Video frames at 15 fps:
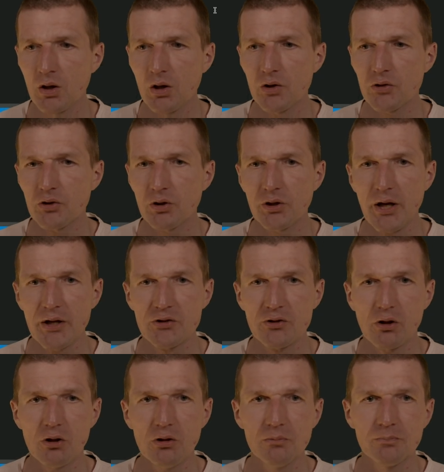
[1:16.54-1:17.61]
So that's
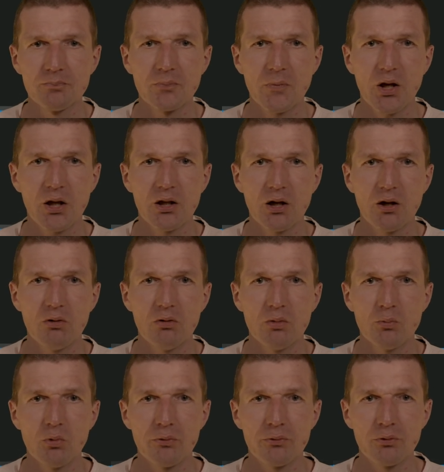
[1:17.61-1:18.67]
all, and now
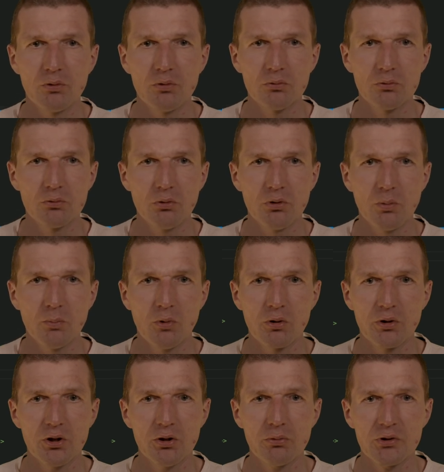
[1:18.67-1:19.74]
move to, to the more
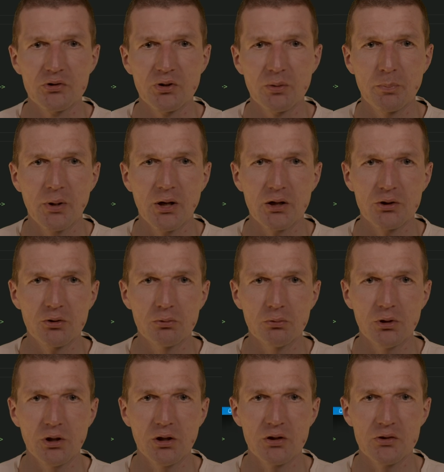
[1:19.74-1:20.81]
interesting part, to
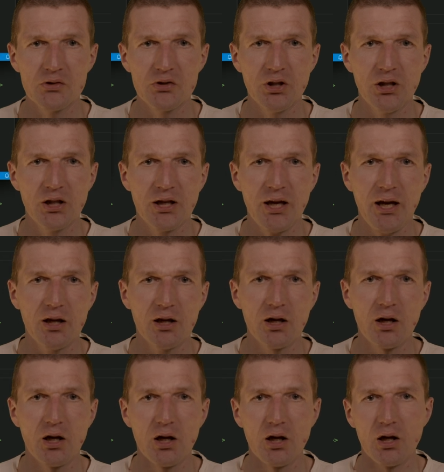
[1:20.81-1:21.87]
the C D K.
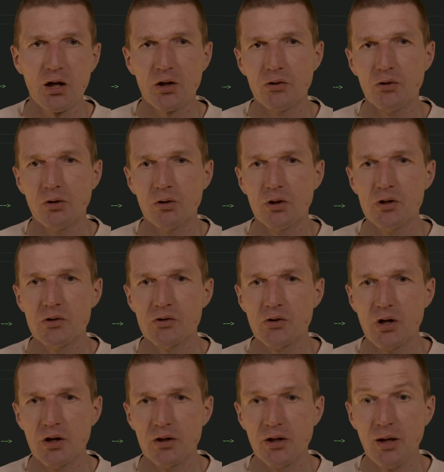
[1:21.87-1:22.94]
So this
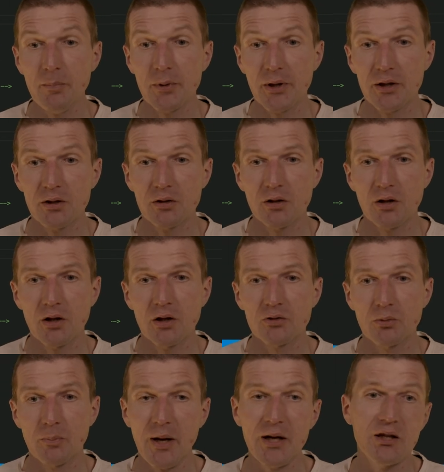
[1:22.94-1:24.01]
uh, template, uh,
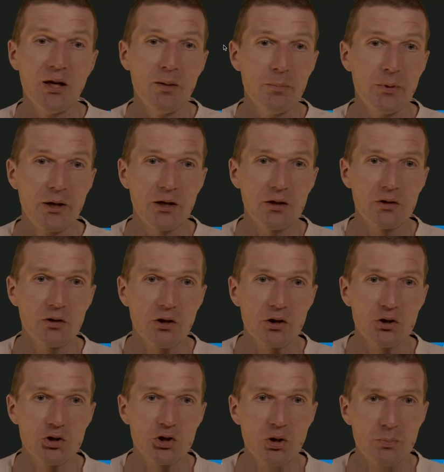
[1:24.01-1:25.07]
so my template
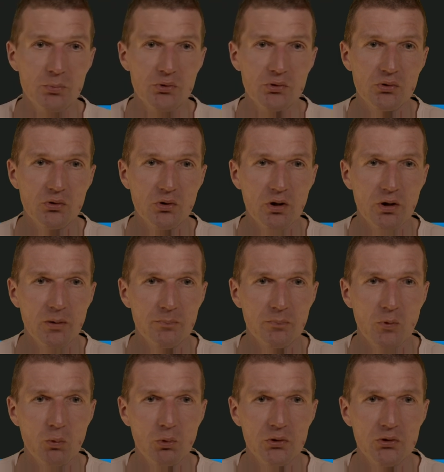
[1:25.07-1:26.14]
uh, ships um,
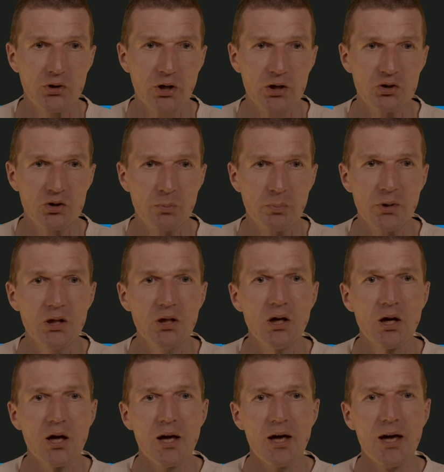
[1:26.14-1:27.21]
with the H T T P
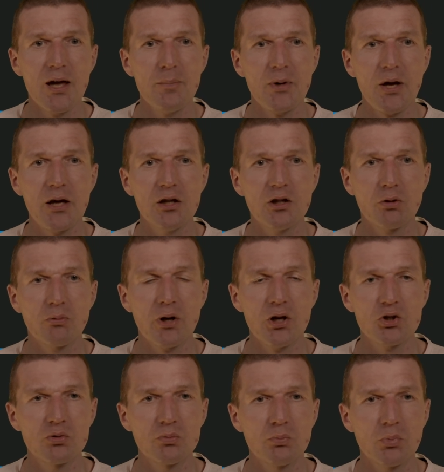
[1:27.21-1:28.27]
A P I
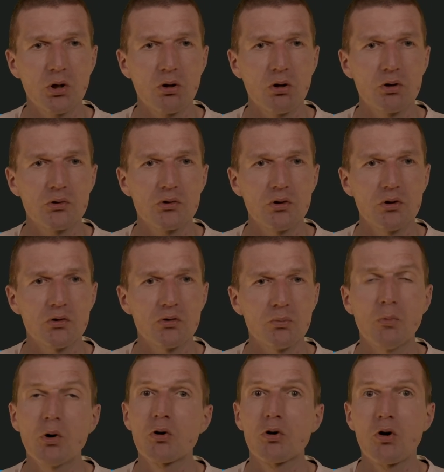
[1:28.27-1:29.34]
integration because it's
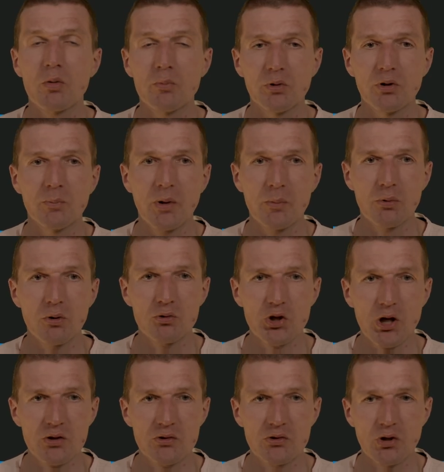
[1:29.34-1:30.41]
more common in my
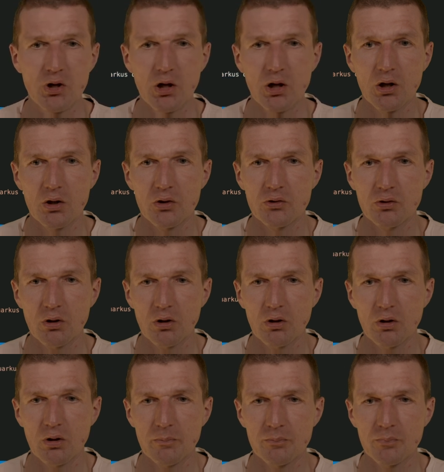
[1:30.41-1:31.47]
projects. So
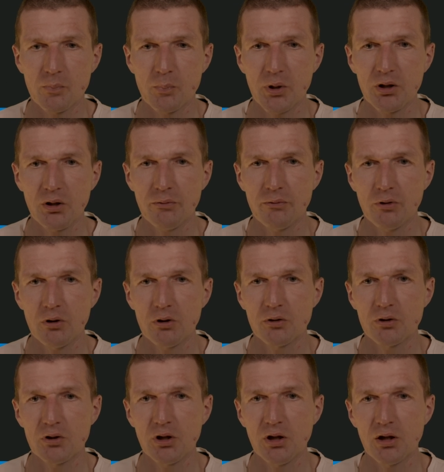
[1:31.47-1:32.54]
um, per
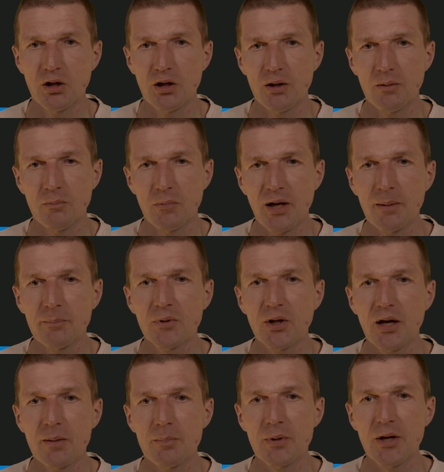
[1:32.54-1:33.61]
default, the uh, Lambda
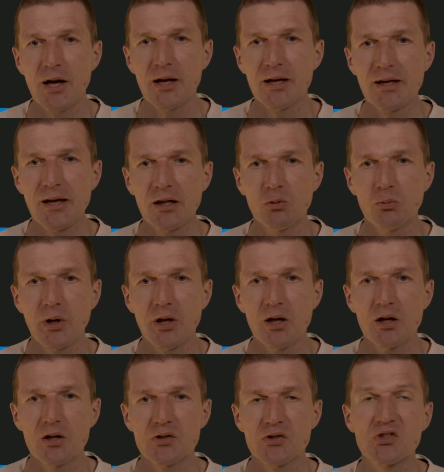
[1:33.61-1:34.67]
A P I gateway
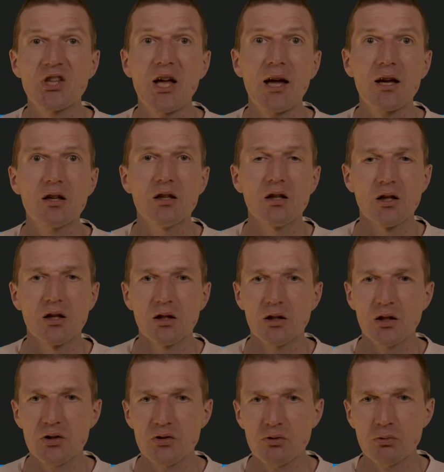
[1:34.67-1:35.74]
stack
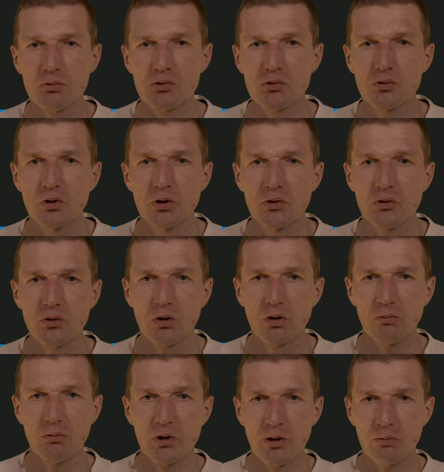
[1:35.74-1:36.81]
is used. So
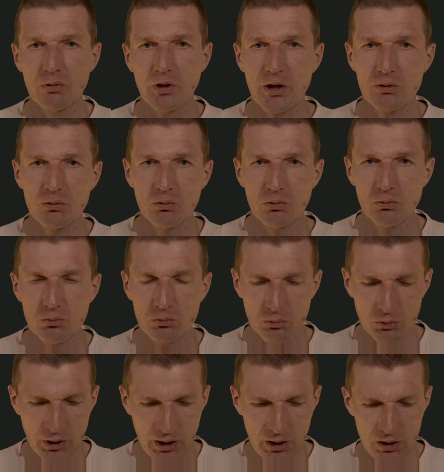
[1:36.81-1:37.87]
what I would like to do
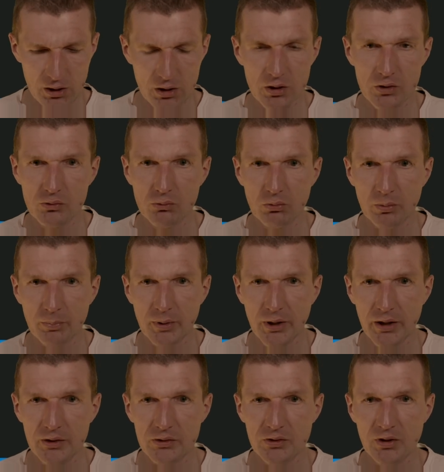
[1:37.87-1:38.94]
today is to
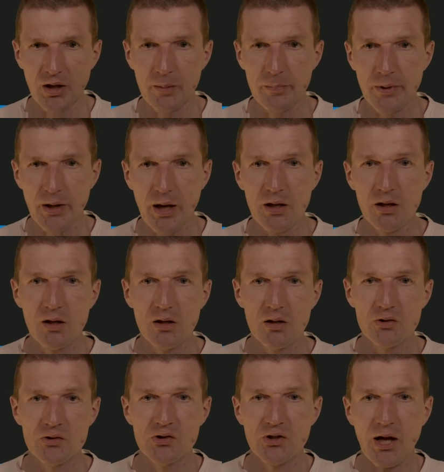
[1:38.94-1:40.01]
replace the A P I
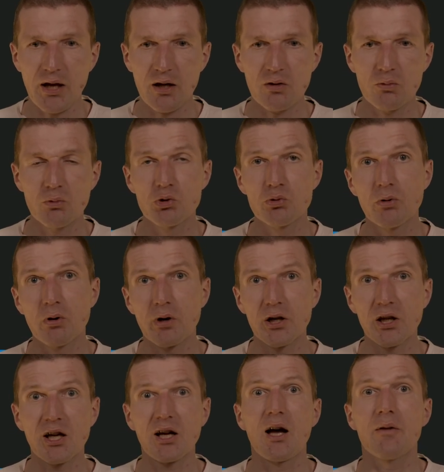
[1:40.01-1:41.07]
stack, which we
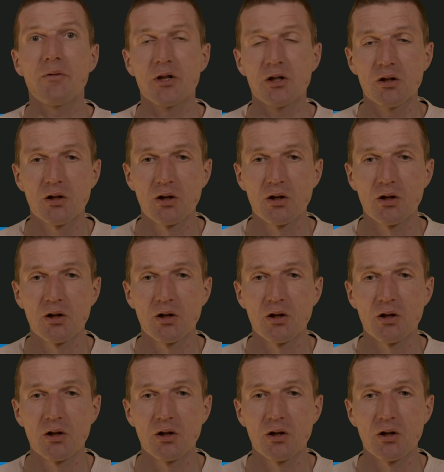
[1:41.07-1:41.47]
already covered